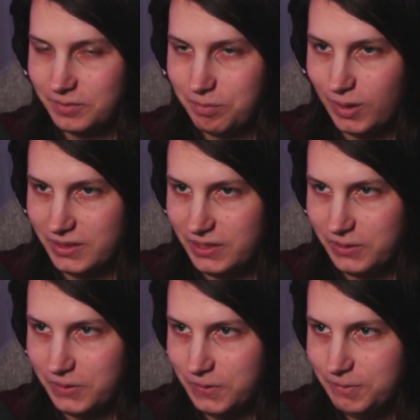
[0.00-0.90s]
Part
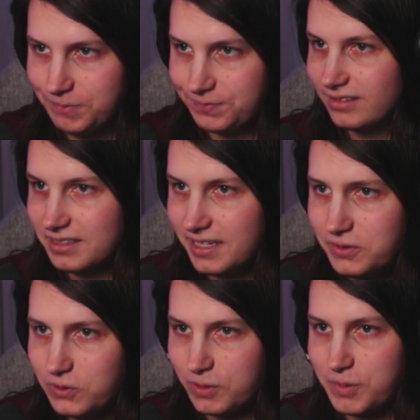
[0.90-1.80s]
2. The
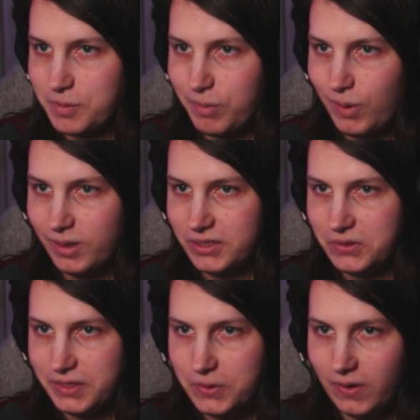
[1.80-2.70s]
sandstorm is upon
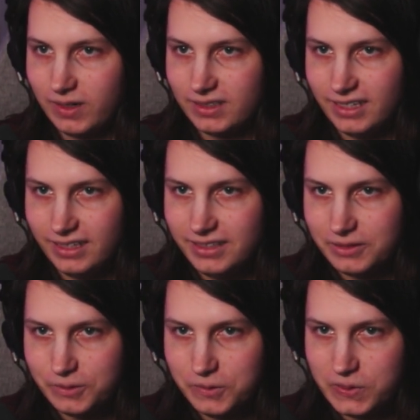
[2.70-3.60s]
you, and you aren't any
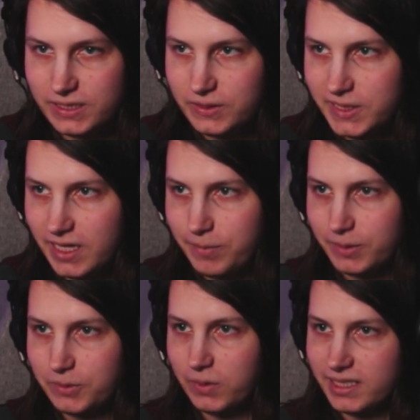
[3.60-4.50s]
closer to
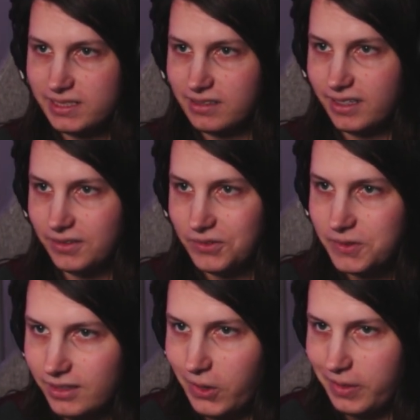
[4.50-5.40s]
escaping the wasteland.
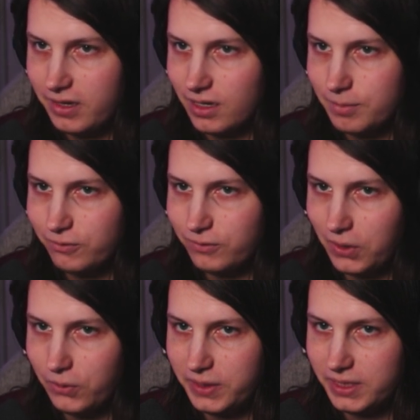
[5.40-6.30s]
You had the camel
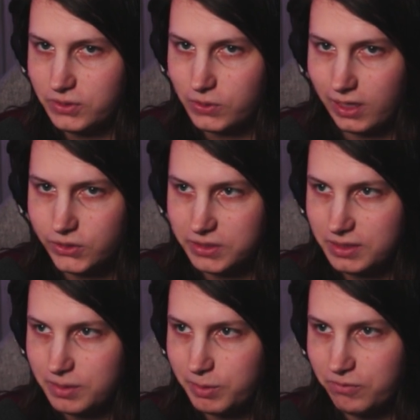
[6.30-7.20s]
follow the
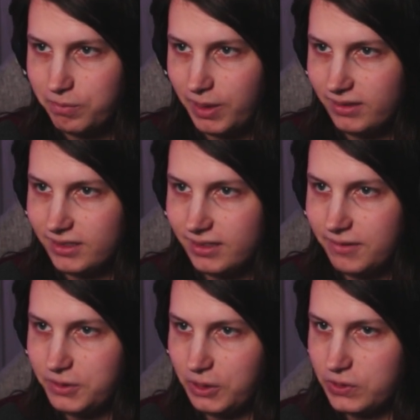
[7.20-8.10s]
instructions, but you've barely
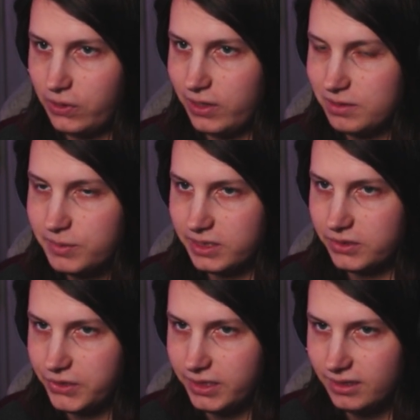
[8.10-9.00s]
left your starting
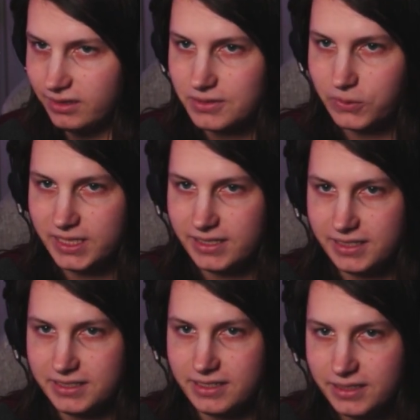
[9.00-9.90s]
position. It's going to
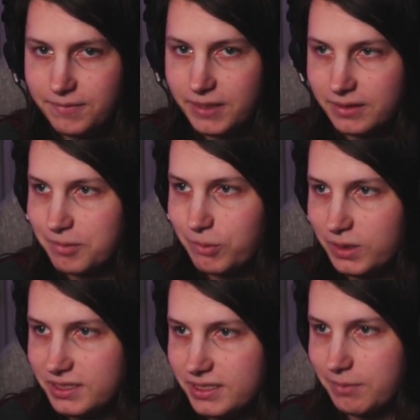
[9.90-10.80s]
take significantly more
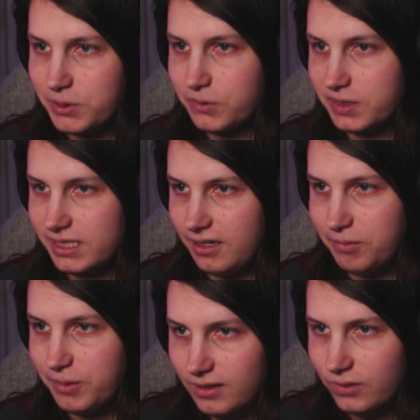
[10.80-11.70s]
steps to
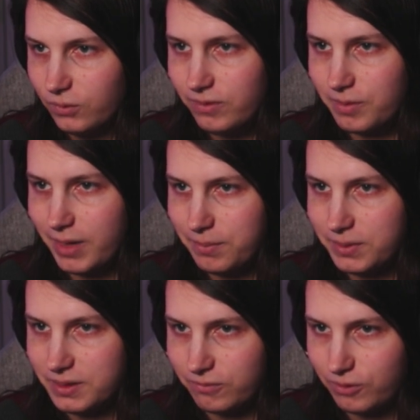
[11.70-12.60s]
escape. What if the map
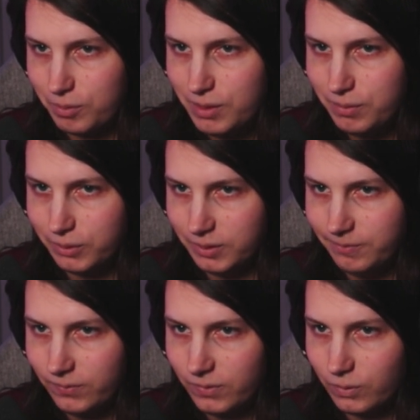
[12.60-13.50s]
isn't for people?
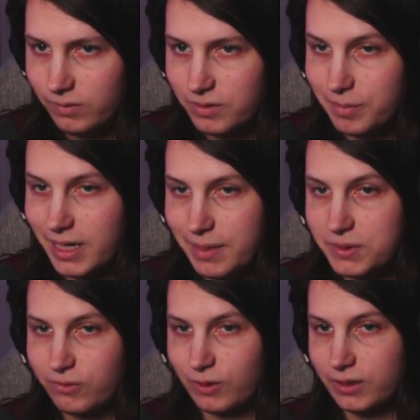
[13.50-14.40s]
What if the map
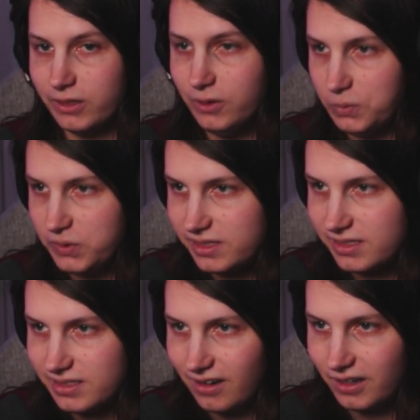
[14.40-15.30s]
is for
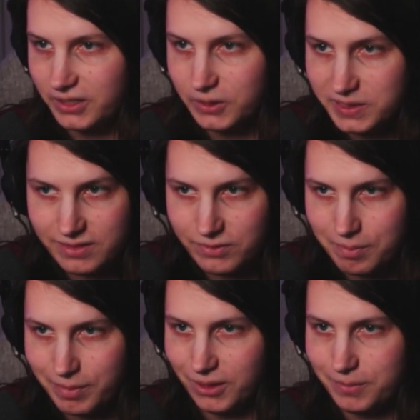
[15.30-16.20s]
ghosts? Are ghosts even
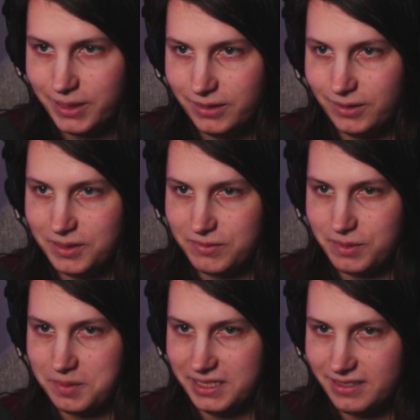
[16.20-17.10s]
bound by the laws of
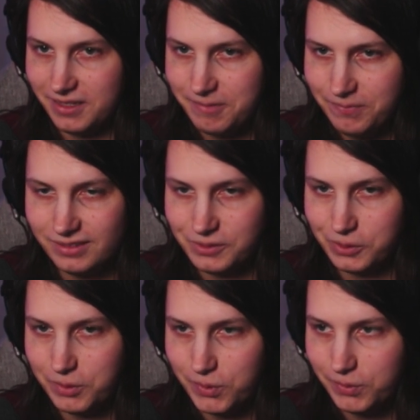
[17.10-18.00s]
space-time? There's
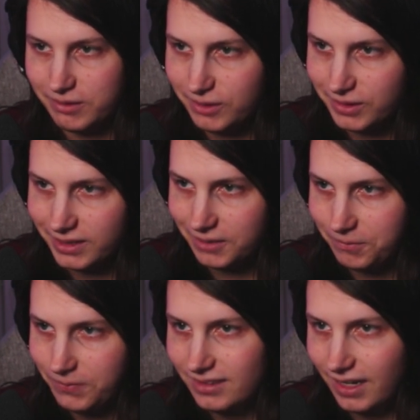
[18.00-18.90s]
only one way to find out.
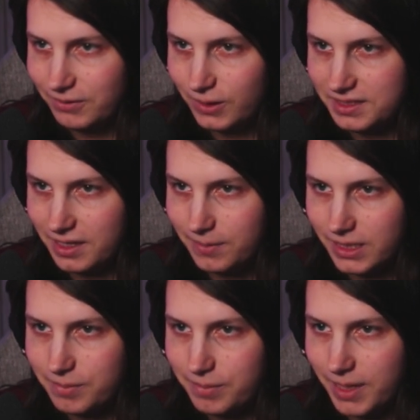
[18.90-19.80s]
After
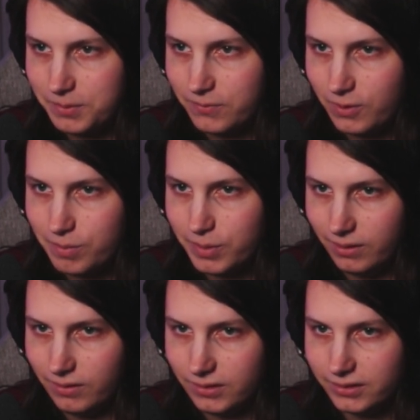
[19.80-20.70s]
examining the maps for a bit
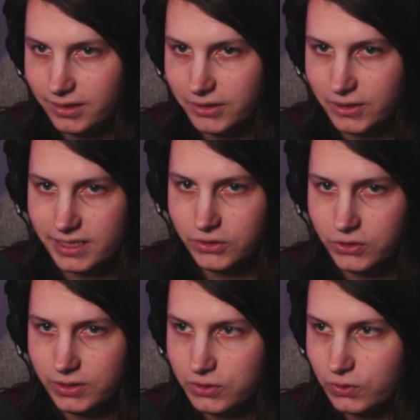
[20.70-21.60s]
longer, your
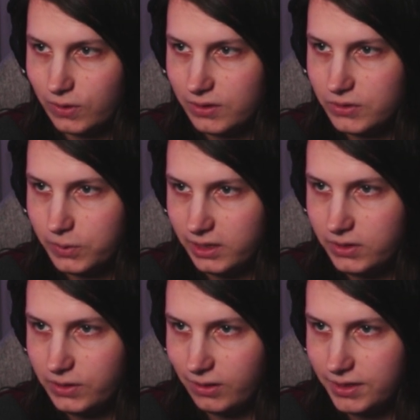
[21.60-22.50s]
attention is drawn to a
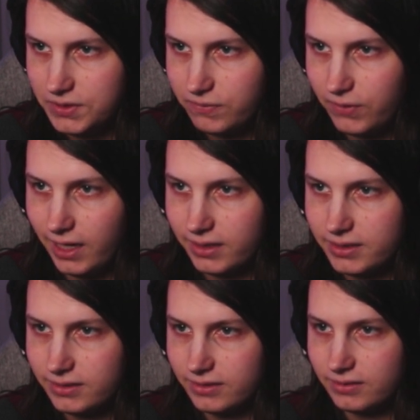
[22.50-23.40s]
curious
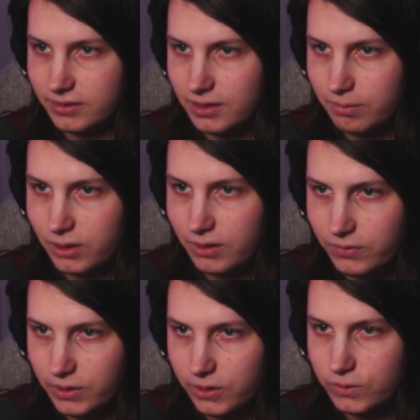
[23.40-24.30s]
fact. The number of
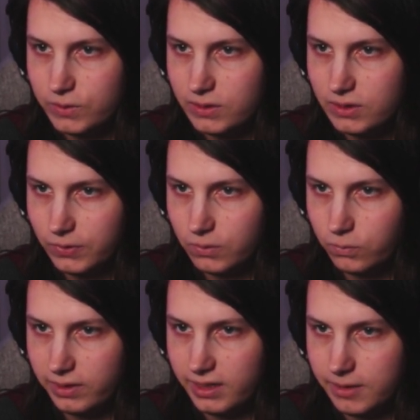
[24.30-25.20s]
nodes
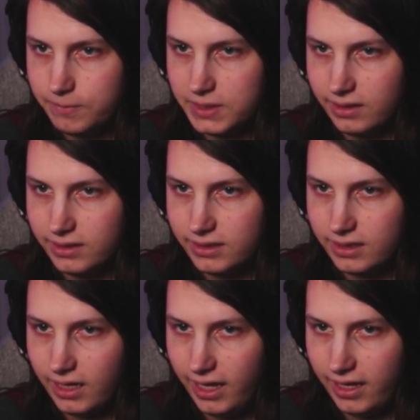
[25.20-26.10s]
with names ending
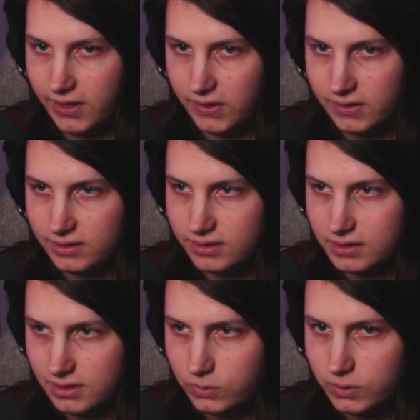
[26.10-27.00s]
in A
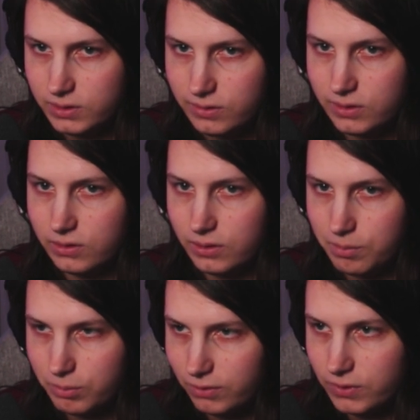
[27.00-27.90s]
is equal to the
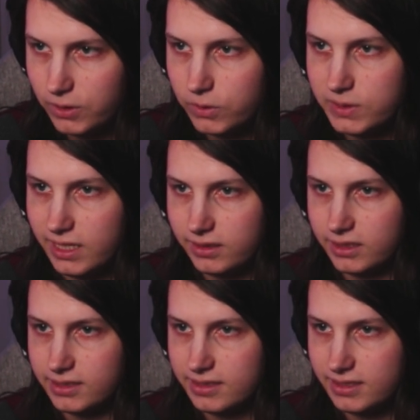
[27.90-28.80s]
number of nodes ending
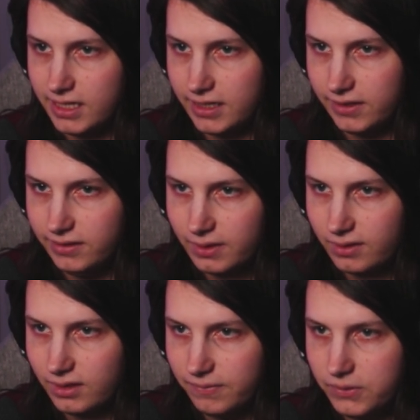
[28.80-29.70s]
in Z.
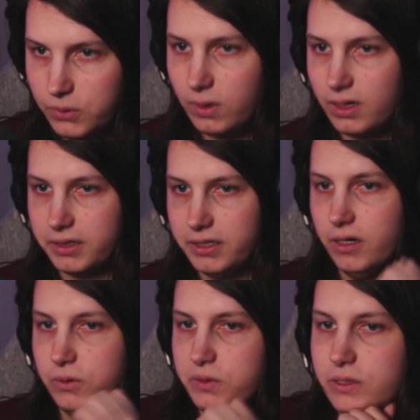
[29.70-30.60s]
If you were a
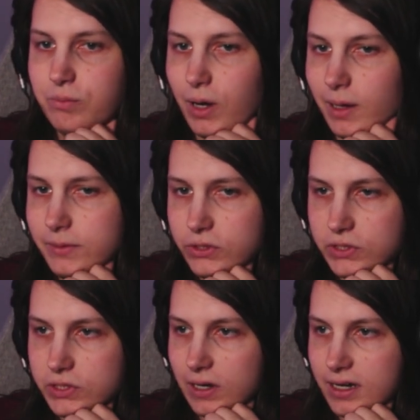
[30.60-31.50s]
ghost, you'd probably
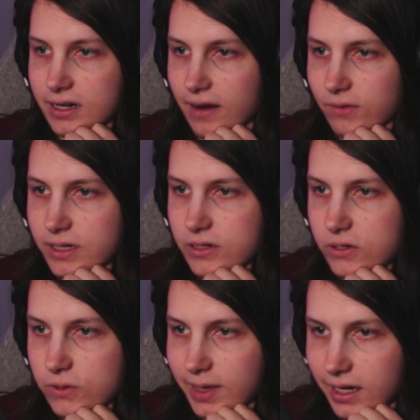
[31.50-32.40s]
just start at every
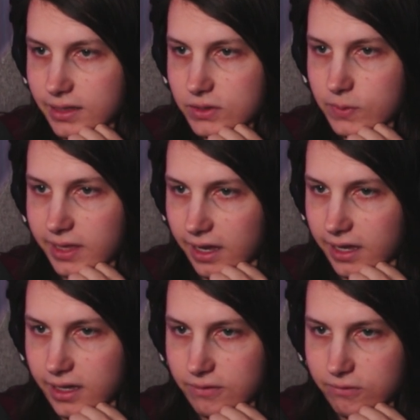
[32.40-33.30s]
node that ends with
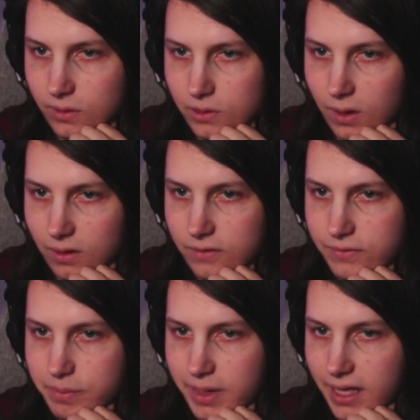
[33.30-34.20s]
A and follow all of
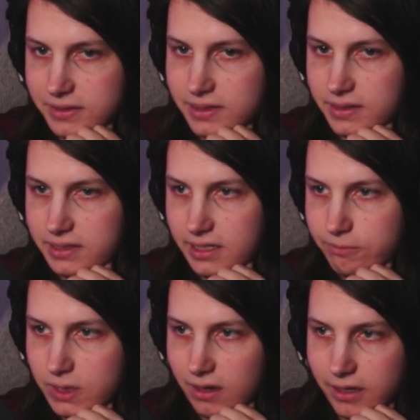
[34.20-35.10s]
the paths at the same
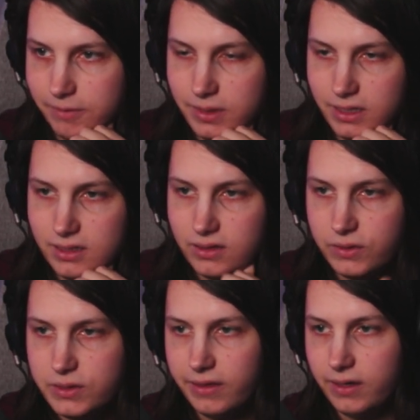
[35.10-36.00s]
time
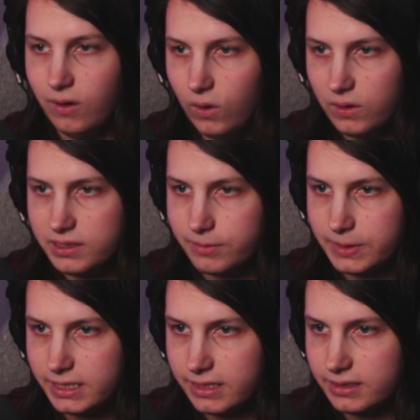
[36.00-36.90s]
until they all
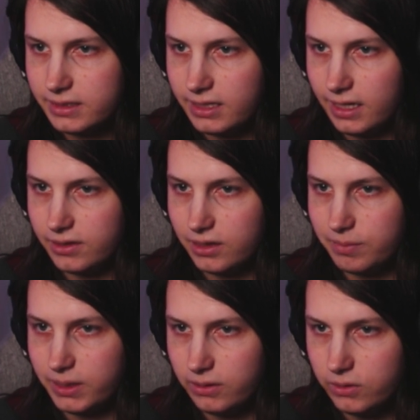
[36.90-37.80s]
simultaneously end
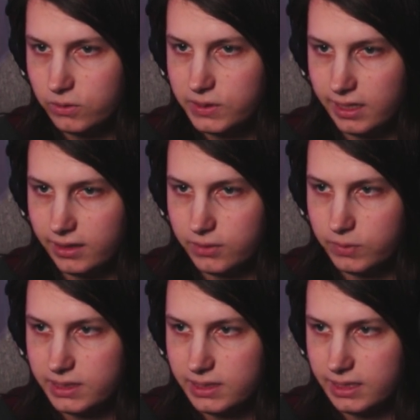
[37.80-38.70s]
up at nodes that end
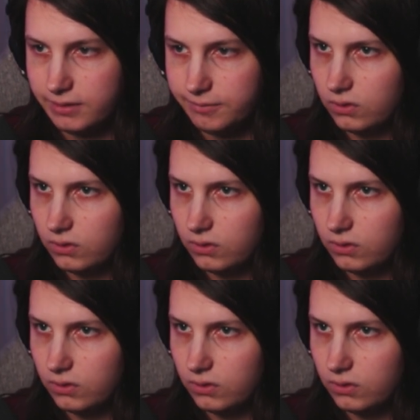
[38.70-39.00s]
with Z.